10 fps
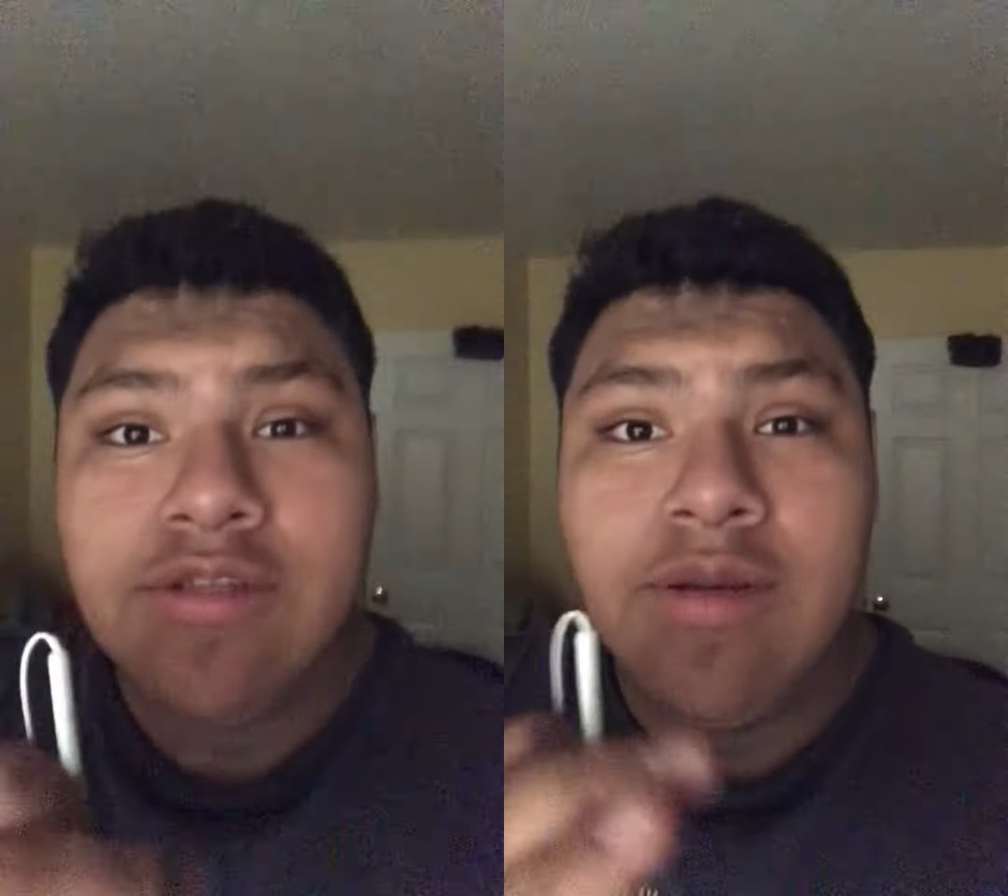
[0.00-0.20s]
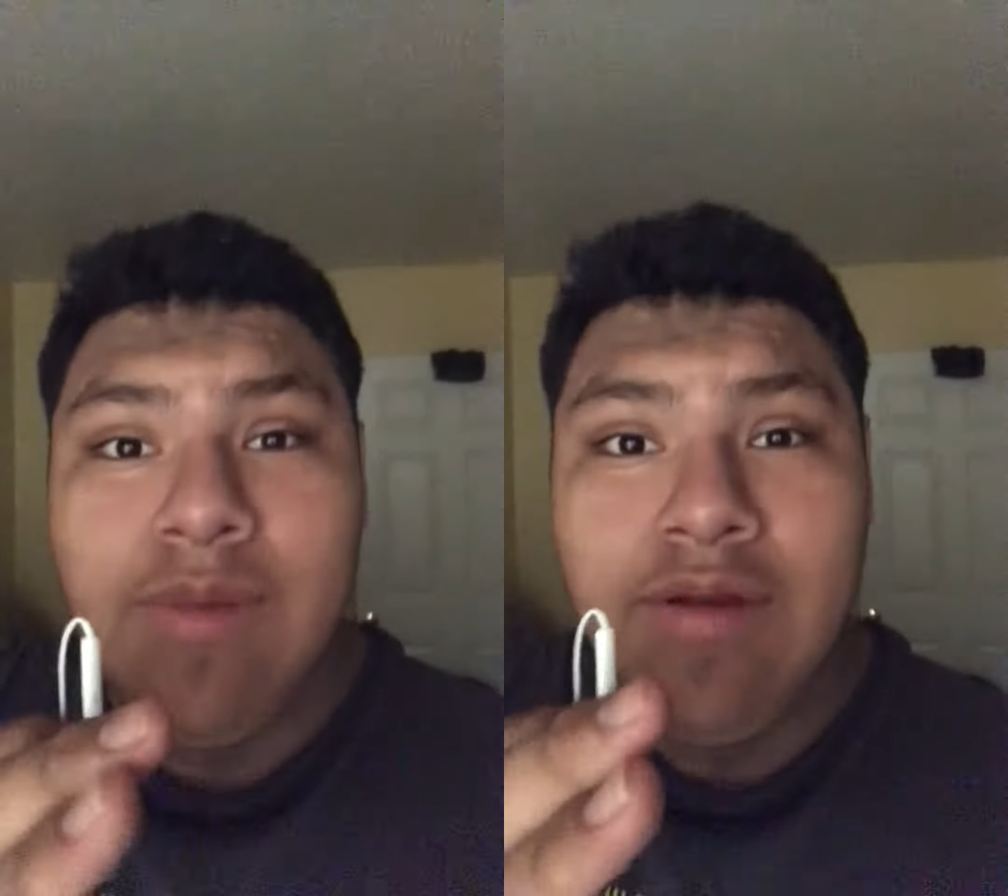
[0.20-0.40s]

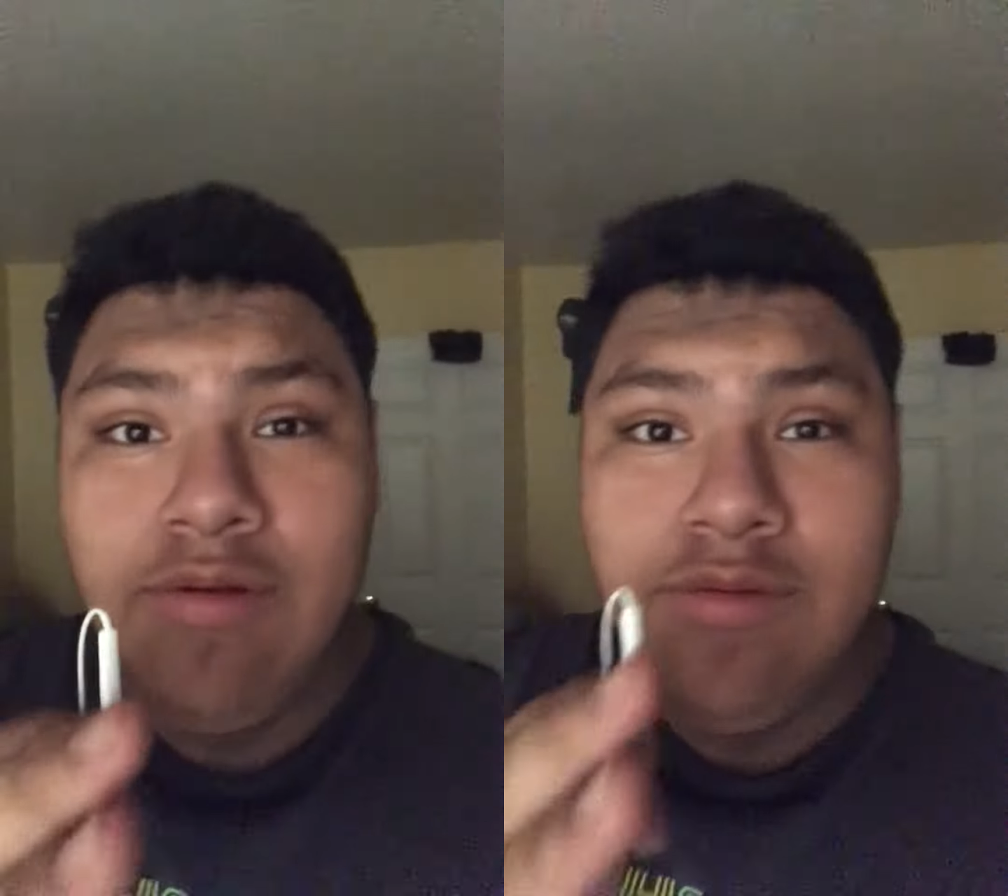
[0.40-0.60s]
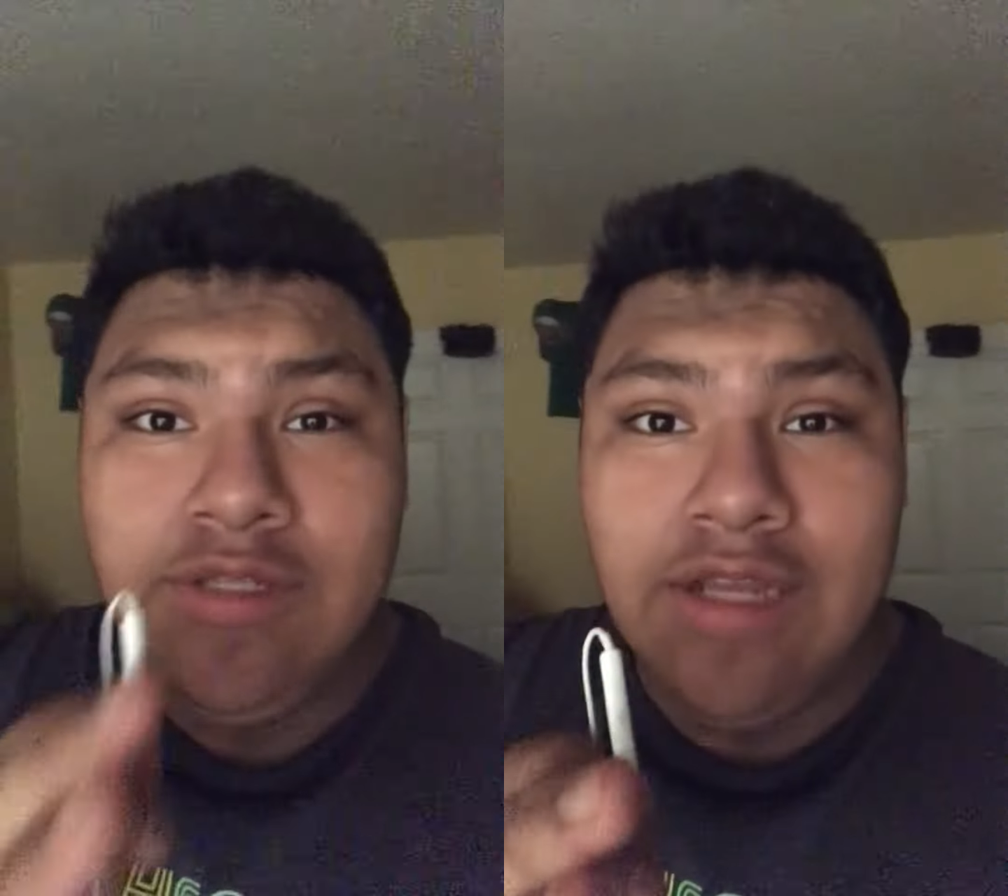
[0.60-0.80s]
going to be a
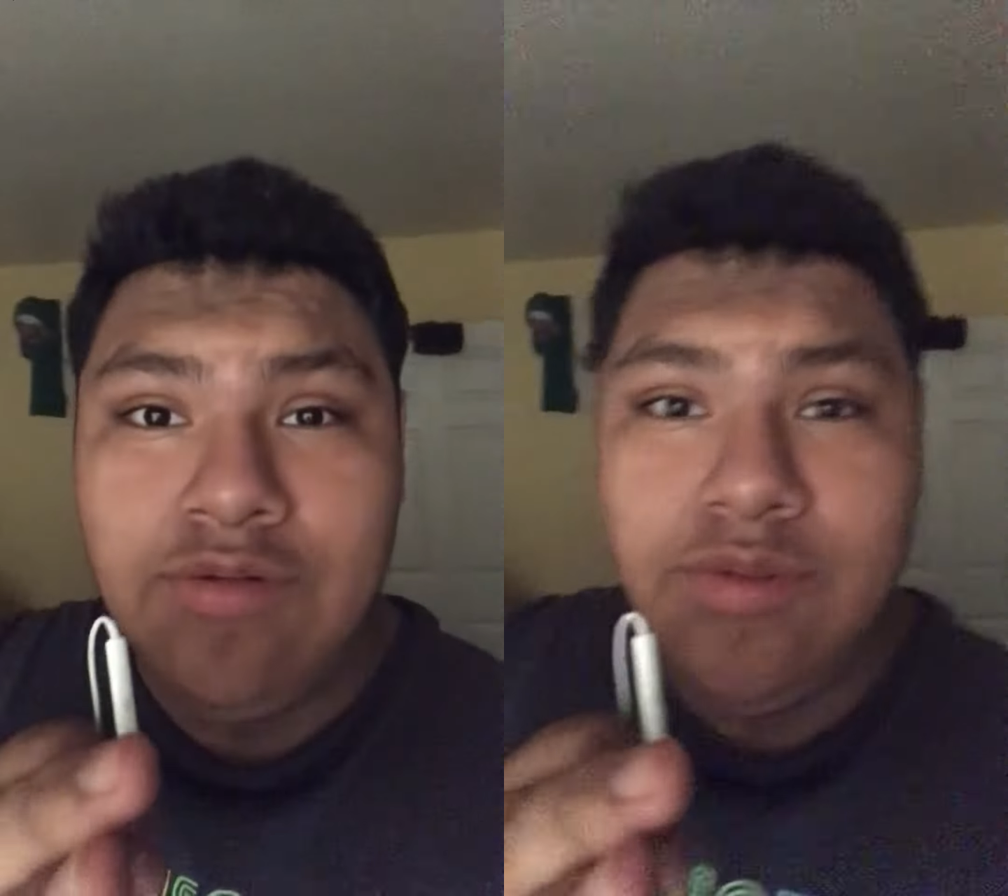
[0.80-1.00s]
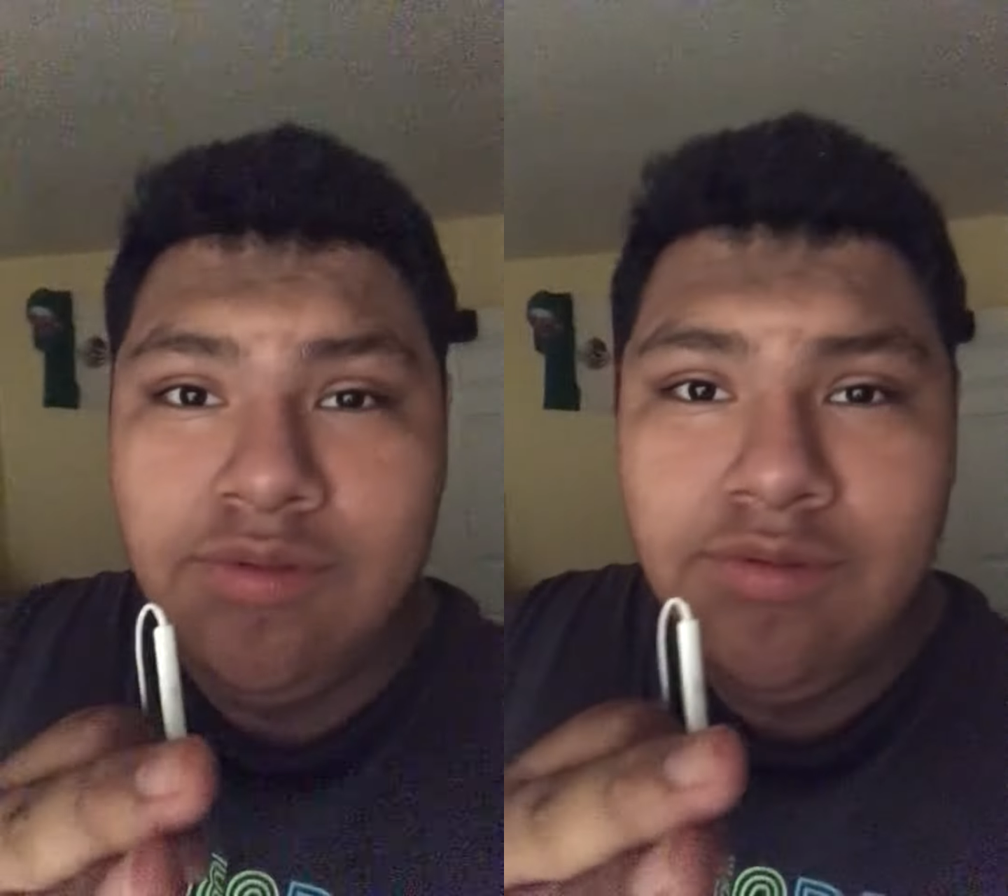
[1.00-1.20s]
new
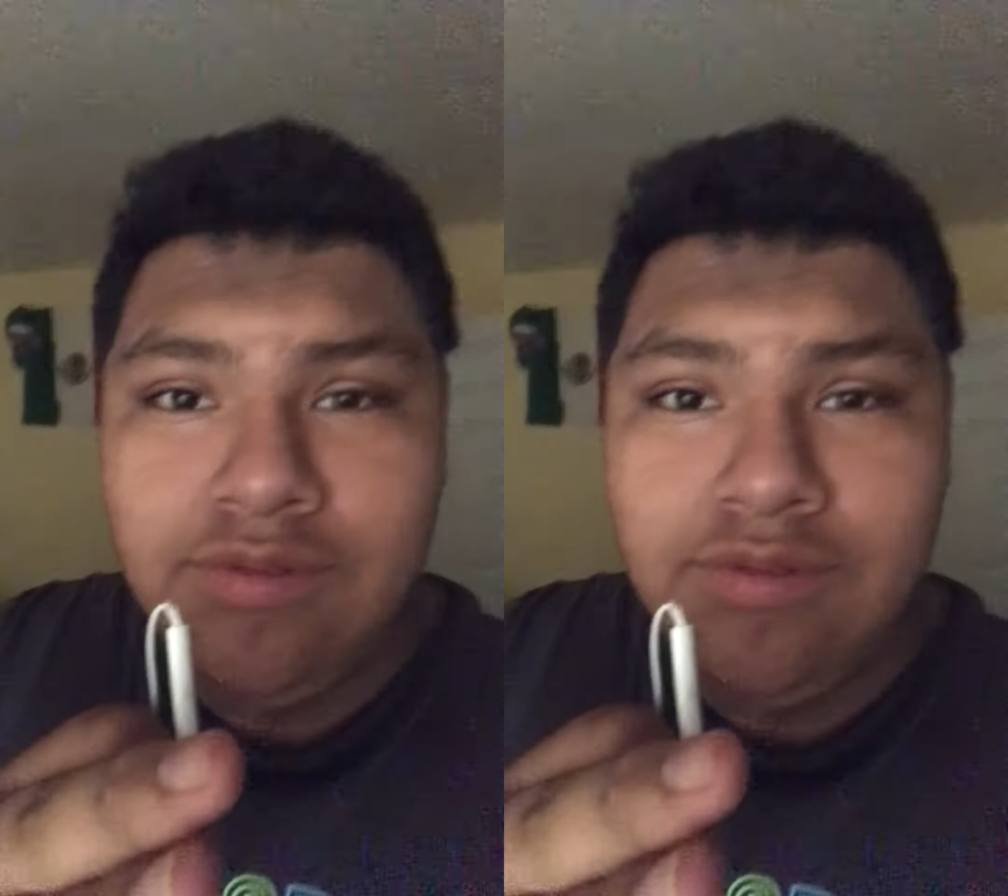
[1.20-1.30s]
schedule.